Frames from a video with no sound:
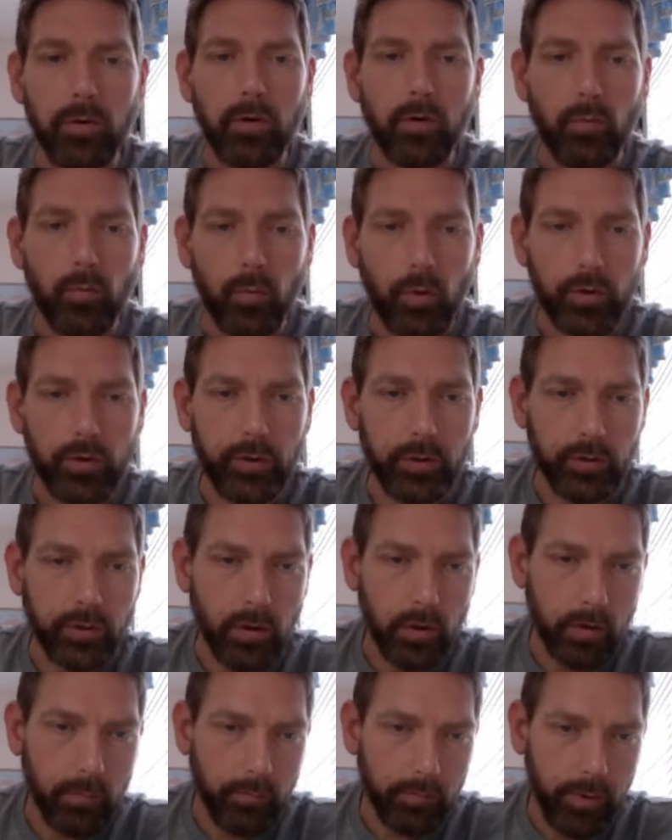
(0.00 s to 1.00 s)
which is going
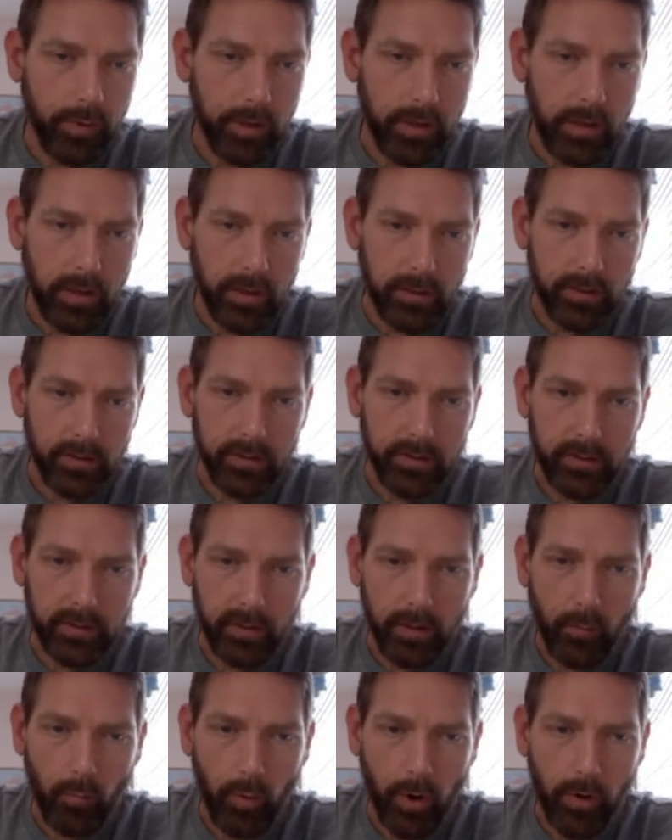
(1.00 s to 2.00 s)
to be
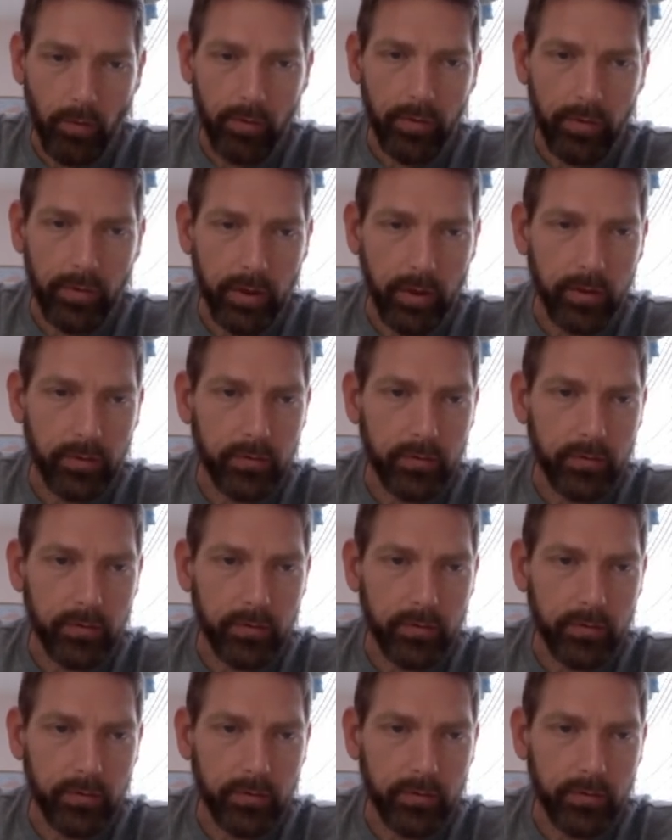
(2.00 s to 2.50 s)
somewhere in this.